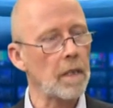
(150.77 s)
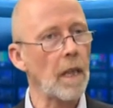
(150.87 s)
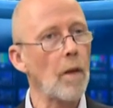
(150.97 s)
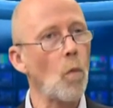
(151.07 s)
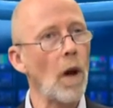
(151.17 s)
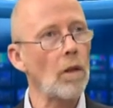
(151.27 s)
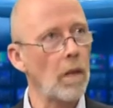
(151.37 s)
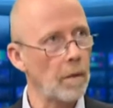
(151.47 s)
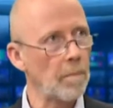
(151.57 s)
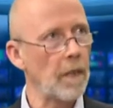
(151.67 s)
They
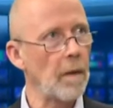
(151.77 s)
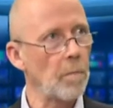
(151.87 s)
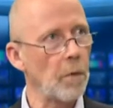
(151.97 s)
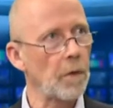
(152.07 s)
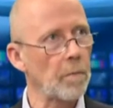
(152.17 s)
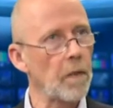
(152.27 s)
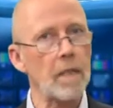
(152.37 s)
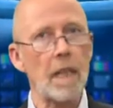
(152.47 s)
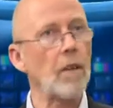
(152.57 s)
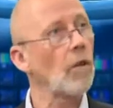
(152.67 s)
welcome the input
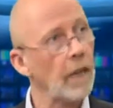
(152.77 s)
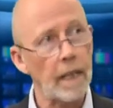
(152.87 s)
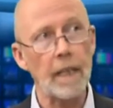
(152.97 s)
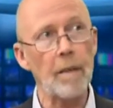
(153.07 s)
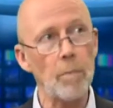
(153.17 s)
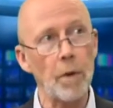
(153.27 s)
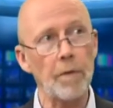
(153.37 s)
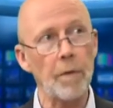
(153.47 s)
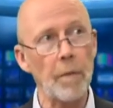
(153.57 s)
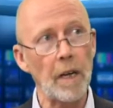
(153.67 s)
because they're not getting input
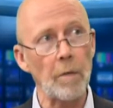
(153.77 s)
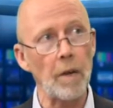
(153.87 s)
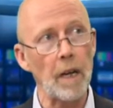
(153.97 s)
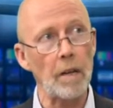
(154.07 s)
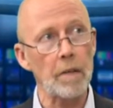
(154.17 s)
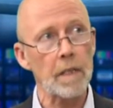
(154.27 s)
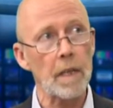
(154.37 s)
from anywhere else.